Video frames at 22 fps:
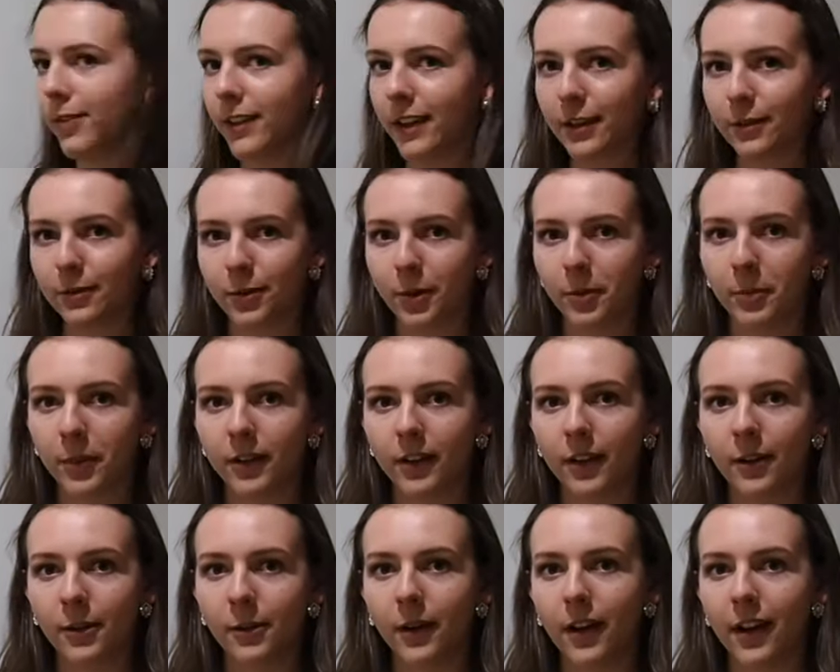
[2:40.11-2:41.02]
fleet from
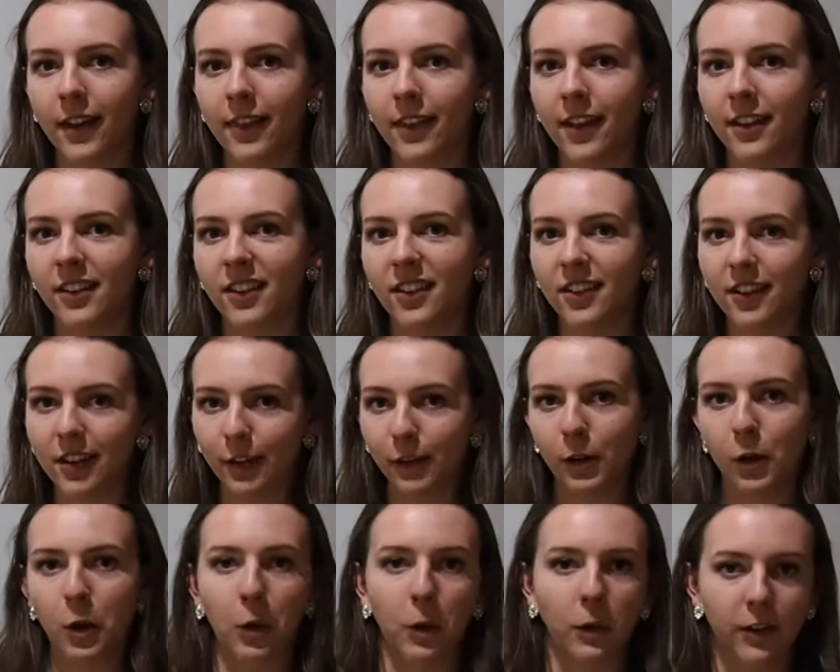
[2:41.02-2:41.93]
below and then
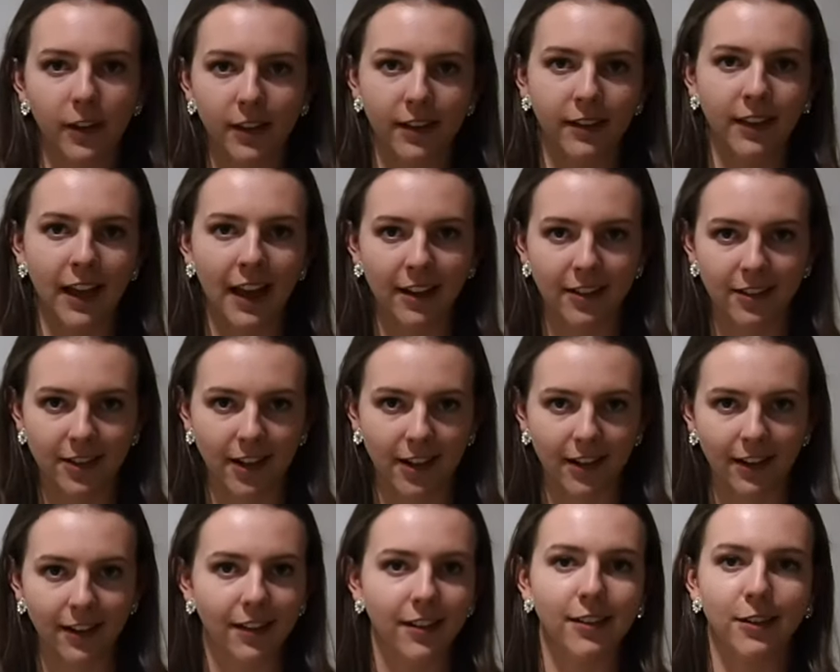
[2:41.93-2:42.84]
steal a hole at the last
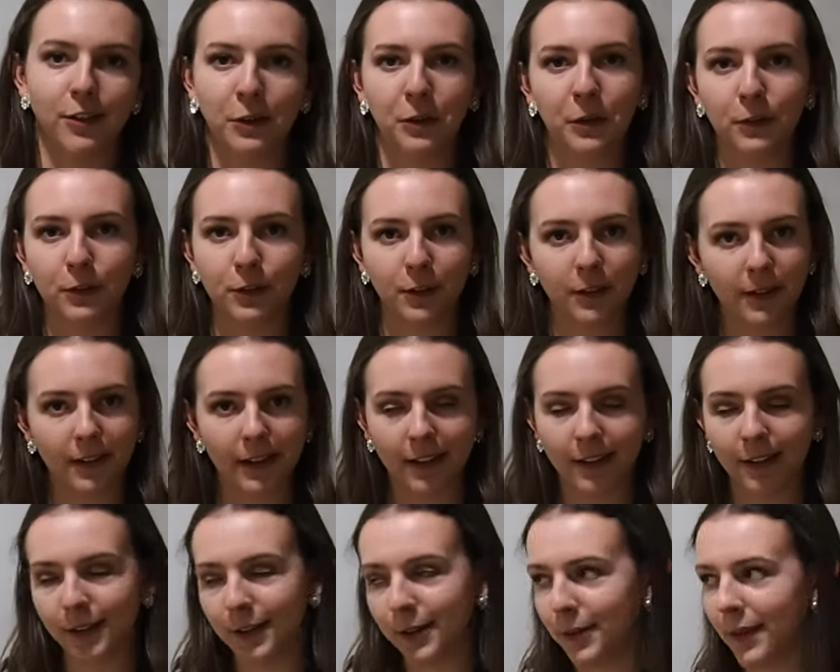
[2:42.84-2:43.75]
second. So I'll show you
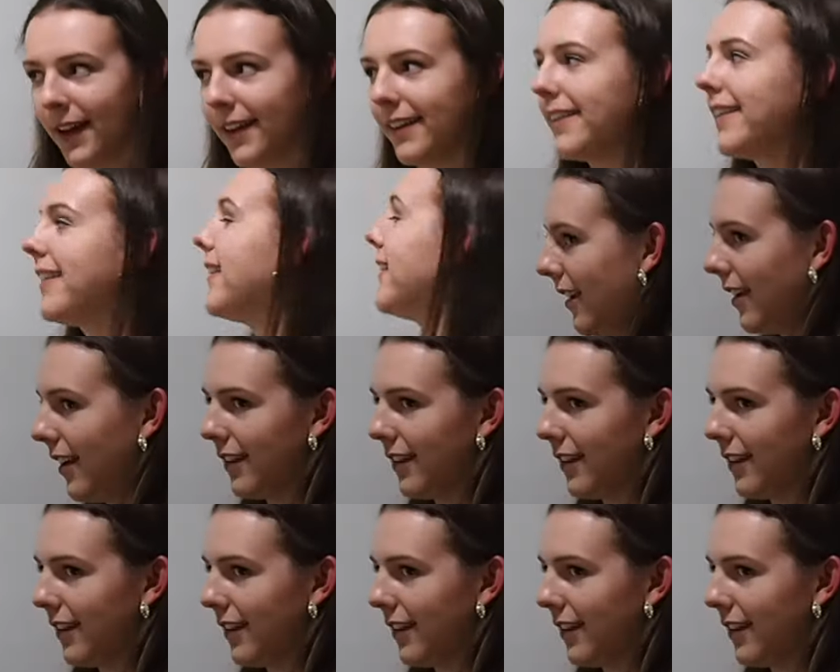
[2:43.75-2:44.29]
how to do that.